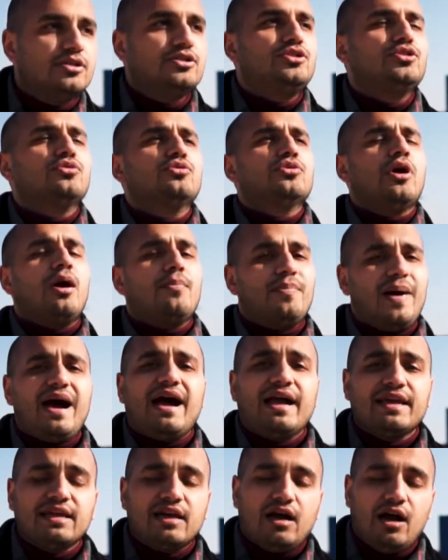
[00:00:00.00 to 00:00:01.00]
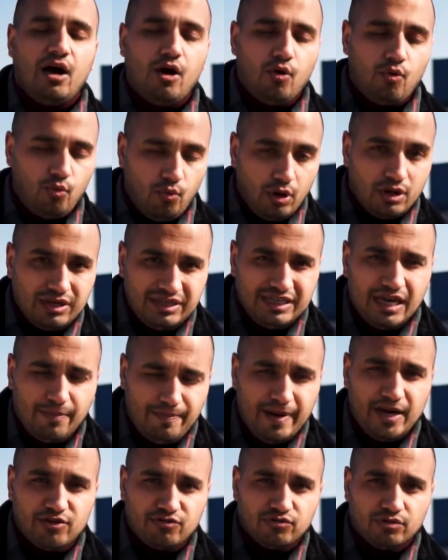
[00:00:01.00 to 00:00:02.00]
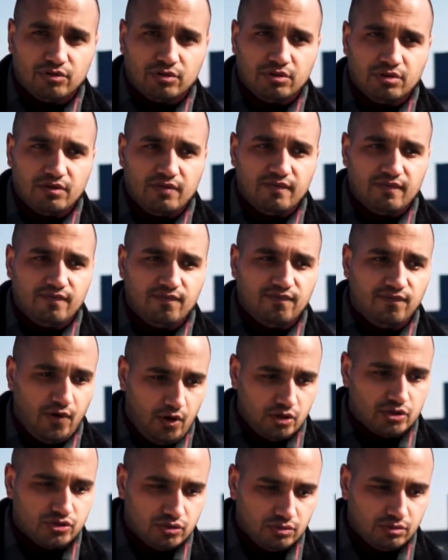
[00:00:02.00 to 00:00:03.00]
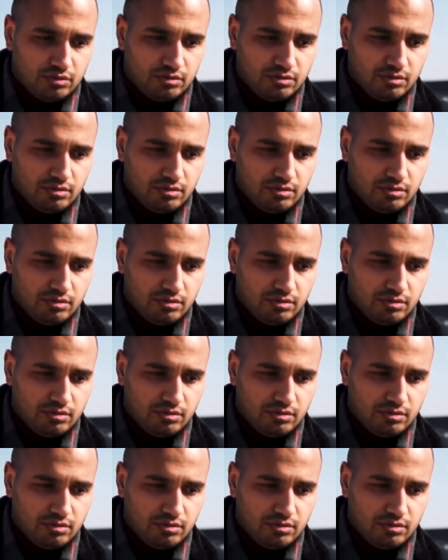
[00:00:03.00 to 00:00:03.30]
Do not buy a 1 litre petrol Vauxhall.